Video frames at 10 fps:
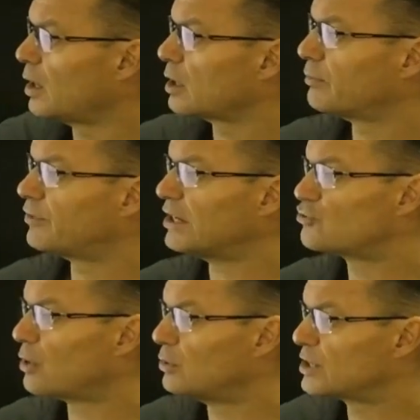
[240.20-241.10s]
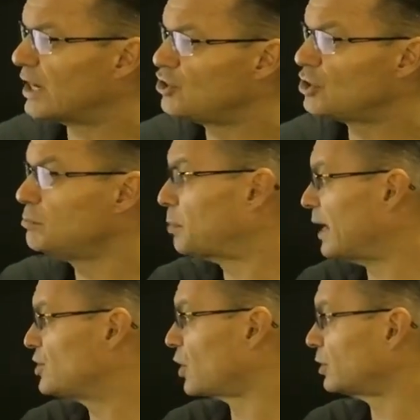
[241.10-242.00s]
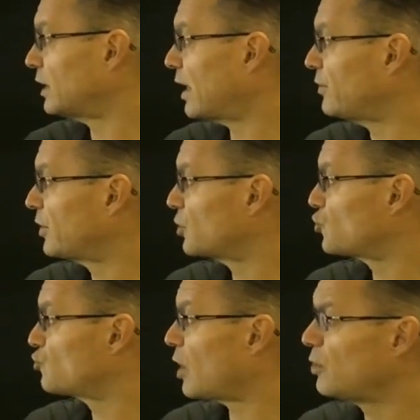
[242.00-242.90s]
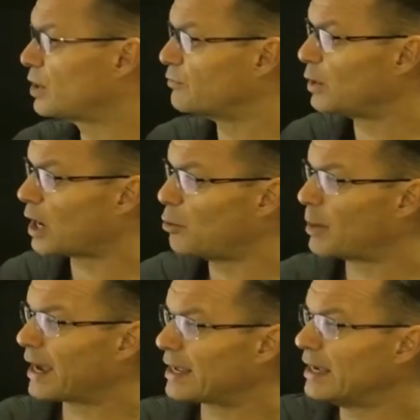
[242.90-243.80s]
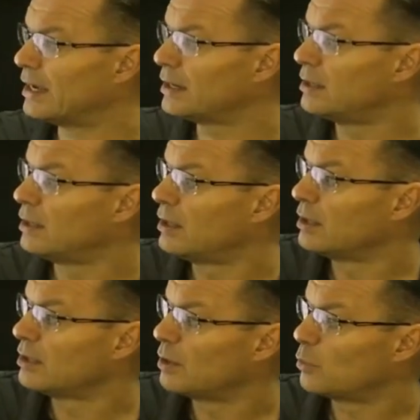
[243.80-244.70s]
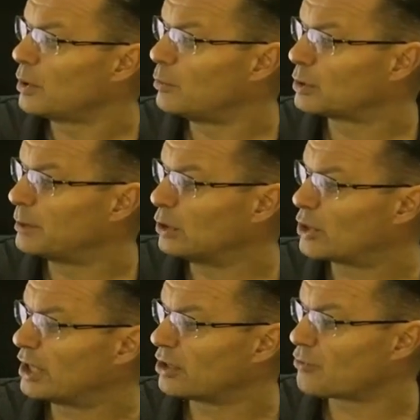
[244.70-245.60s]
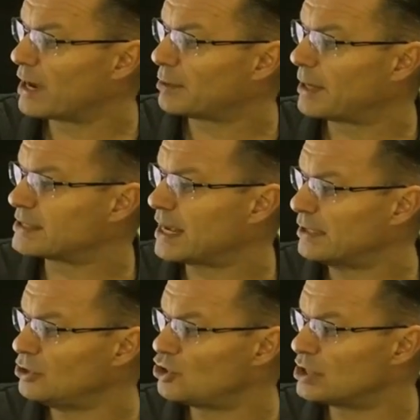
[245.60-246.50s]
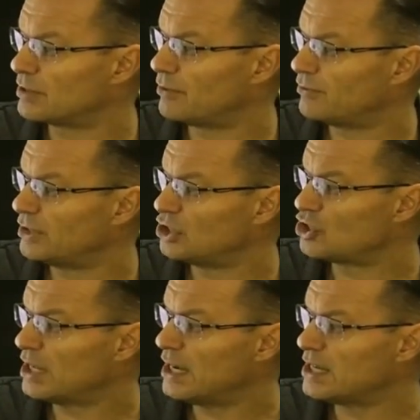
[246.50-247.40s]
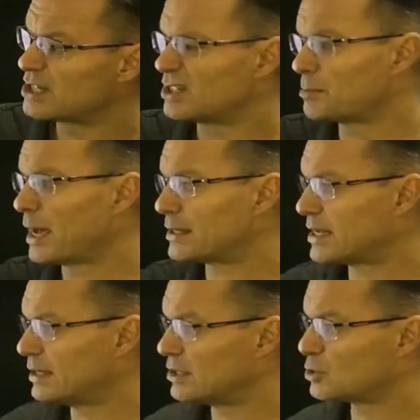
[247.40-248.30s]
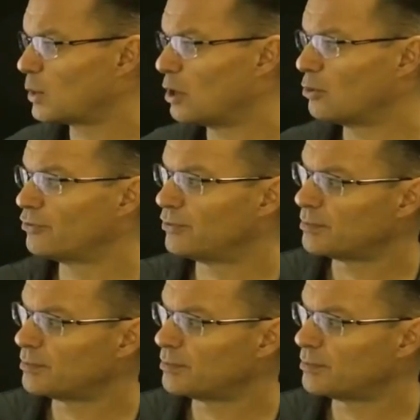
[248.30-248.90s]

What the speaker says: Club face rotation based on the length of the stroke. If we go back here, we would be looking at around about 10 inches if it finished here, so it's about 10 to 12